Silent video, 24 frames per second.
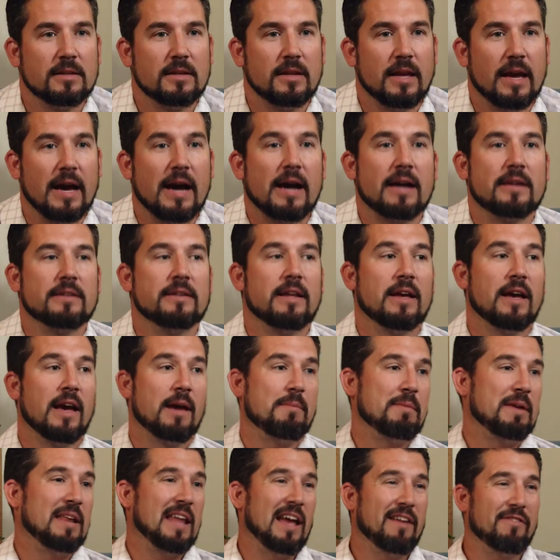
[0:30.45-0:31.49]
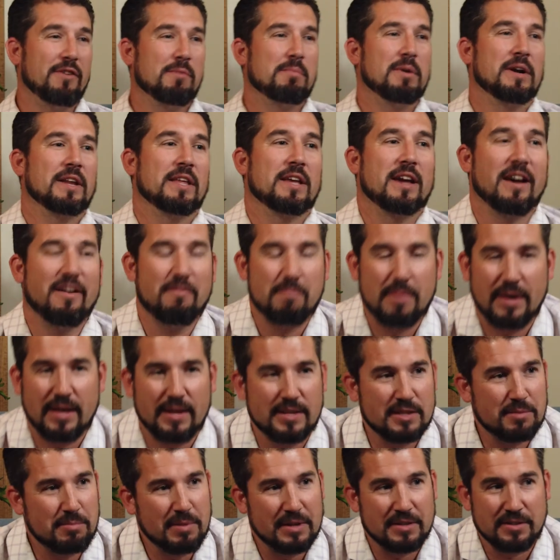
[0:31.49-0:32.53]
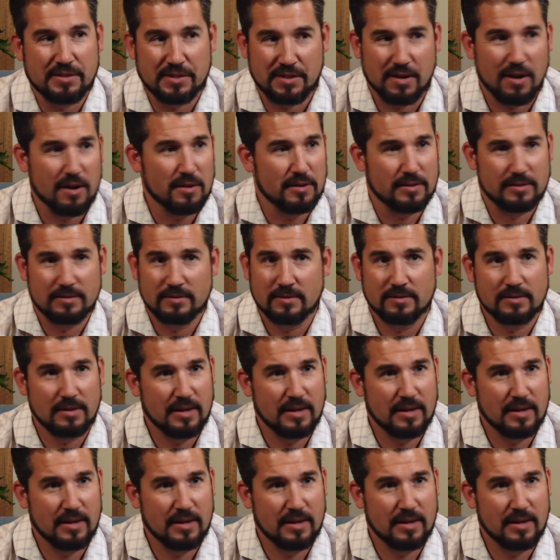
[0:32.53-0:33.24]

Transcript: Yeah, I mean, everybody I've met has been solid.